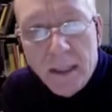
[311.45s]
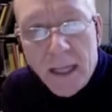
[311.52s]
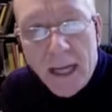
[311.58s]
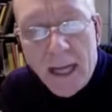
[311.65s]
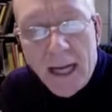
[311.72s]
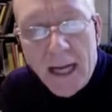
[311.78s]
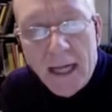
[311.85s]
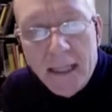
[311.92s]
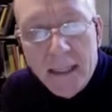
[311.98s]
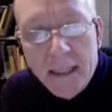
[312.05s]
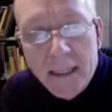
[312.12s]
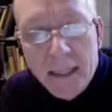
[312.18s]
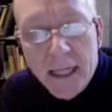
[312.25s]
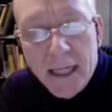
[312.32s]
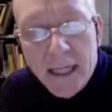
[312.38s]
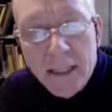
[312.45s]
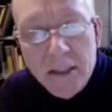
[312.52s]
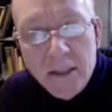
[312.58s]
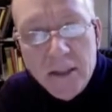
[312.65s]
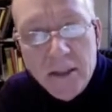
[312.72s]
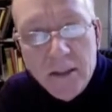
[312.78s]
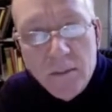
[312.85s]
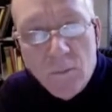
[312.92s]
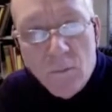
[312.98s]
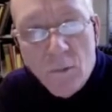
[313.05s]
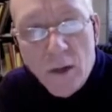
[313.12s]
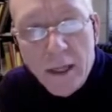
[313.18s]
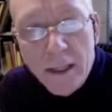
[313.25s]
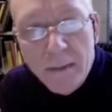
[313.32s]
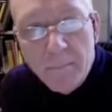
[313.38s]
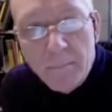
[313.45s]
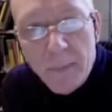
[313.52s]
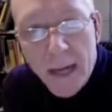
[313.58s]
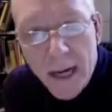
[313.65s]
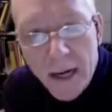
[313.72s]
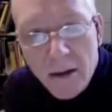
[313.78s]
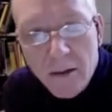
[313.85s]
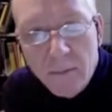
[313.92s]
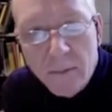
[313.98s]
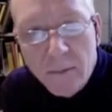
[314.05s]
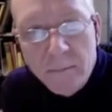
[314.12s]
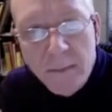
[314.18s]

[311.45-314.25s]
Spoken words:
And what parable